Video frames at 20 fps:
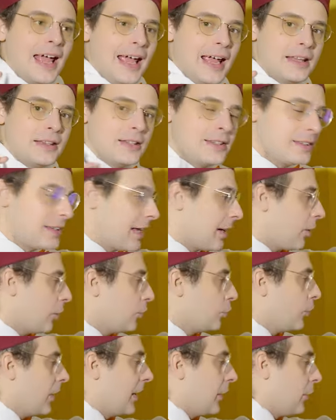and the
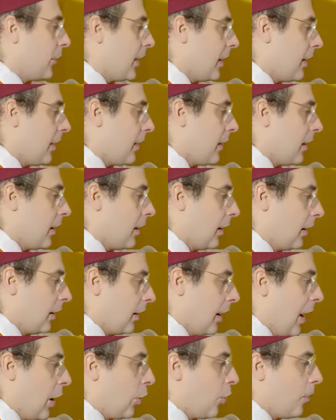second one with
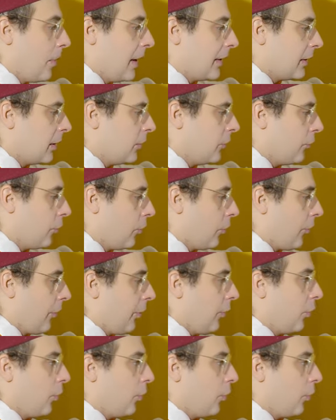augmented fourth